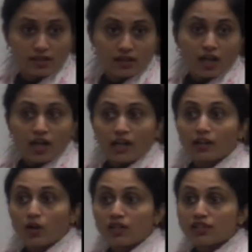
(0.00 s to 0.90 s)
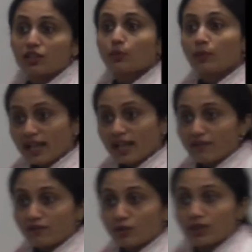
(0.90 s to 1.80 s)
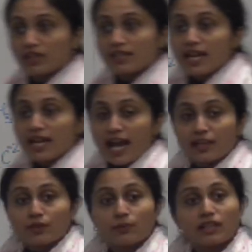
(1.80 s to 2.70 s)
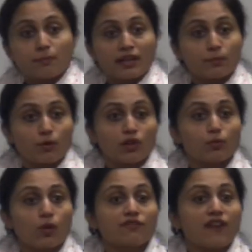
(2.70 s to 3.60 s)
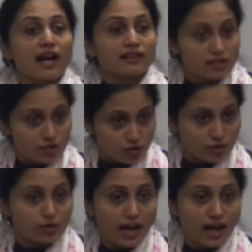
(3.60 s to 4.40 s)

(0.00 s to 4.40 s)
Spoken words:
A constant will have units, and it will depend upon what factors do you have